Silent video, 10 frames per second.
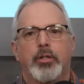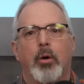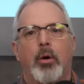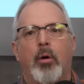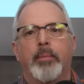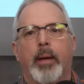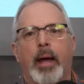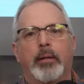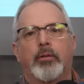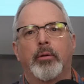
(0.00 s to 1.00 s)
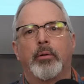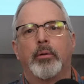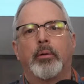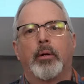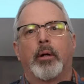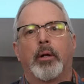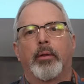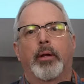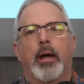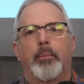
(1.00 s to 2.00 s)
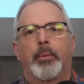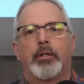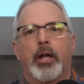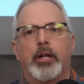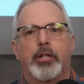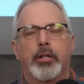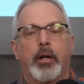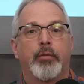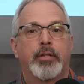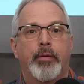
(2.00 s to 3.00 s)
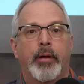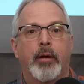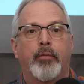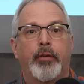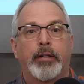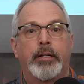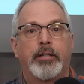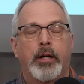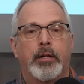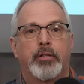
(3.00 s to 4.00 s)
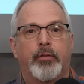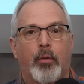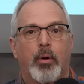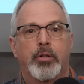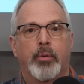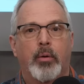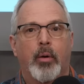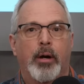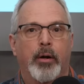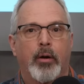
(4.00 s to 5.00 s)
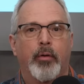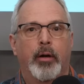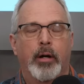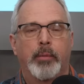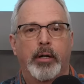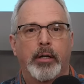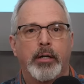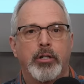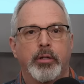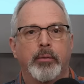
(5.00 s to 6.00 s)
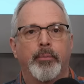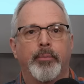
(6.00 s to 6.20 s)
So going back to the computation of 750 tons force required to overcome the adhesion,